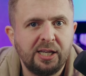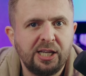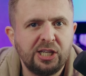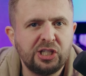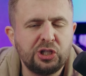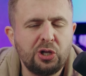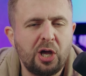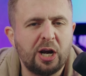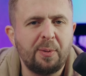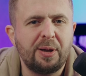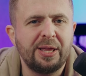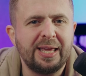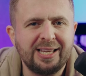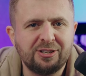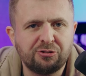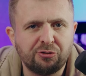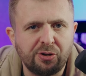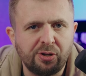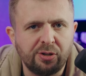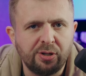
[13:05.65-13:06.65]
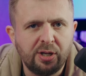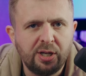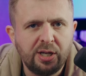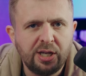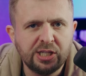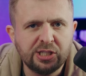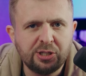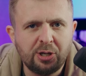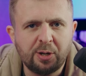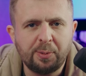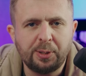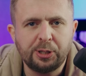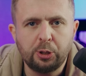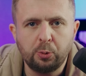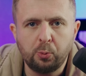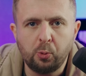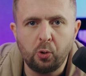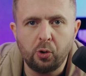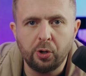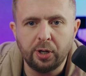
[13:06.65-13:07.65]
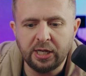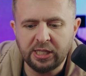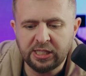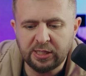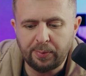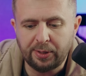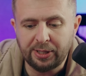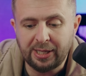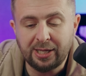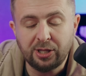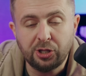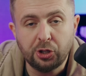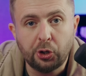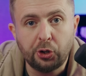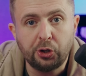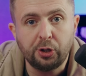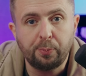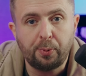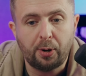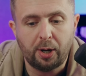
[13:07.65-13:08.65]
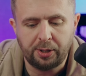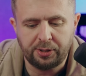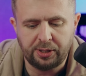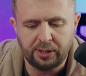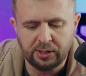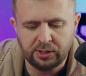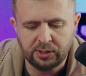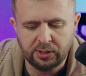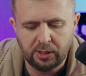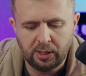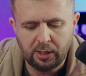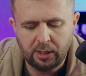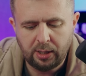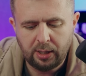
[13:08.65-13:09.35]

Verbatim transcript: It's not about Israel. It's not about the war. It's about internal politics.